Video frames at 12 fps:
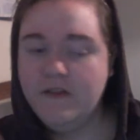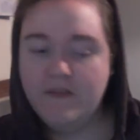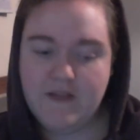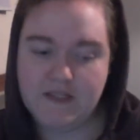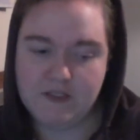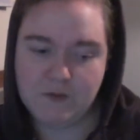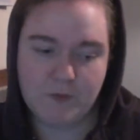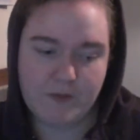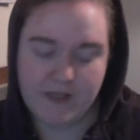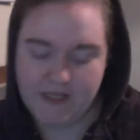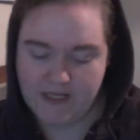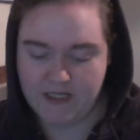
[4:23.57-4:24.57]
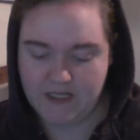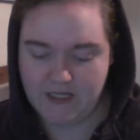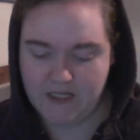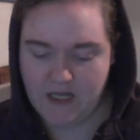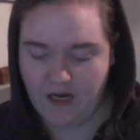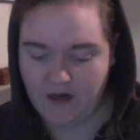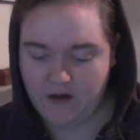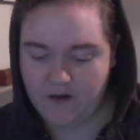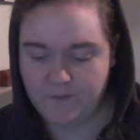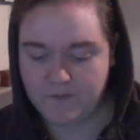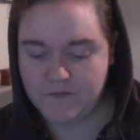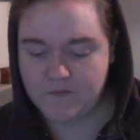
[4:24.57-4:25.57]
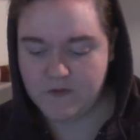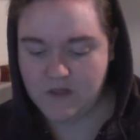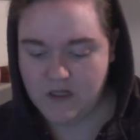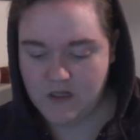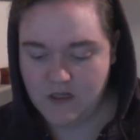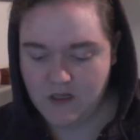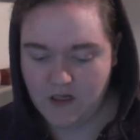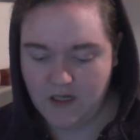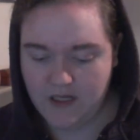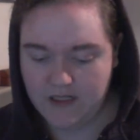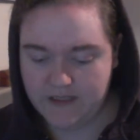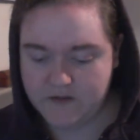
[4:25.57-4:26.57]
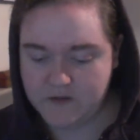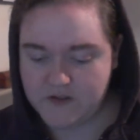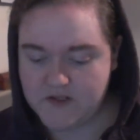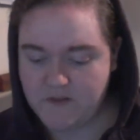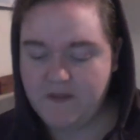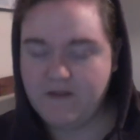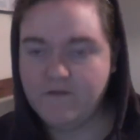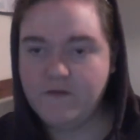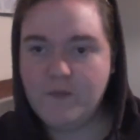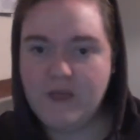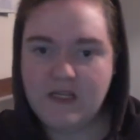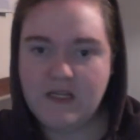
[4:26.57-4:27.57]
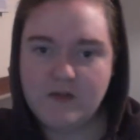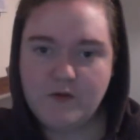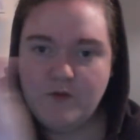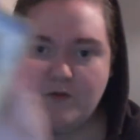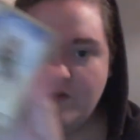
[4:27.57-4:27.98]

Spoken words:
this will be a little something for me to